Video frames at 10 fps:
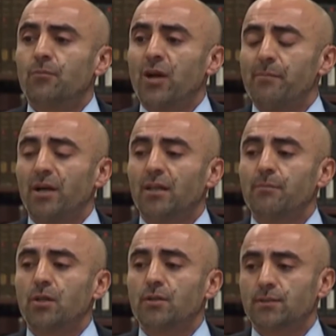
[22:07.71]
primarily
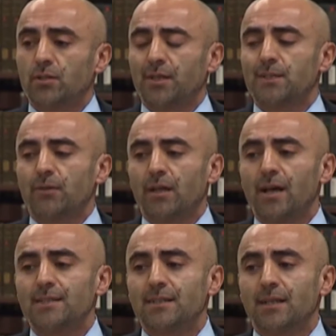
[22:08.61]
because Turkey is
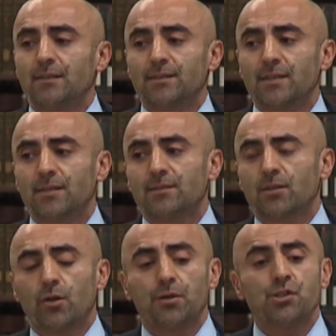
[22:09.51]
realizing that this is
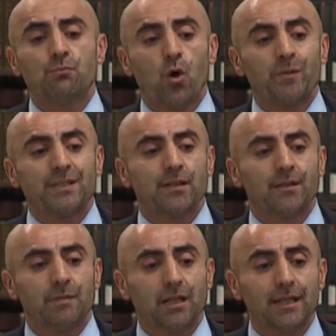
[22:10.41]
its Kurdish moment in
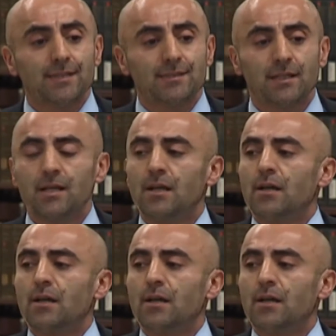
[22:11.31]
the Middle East,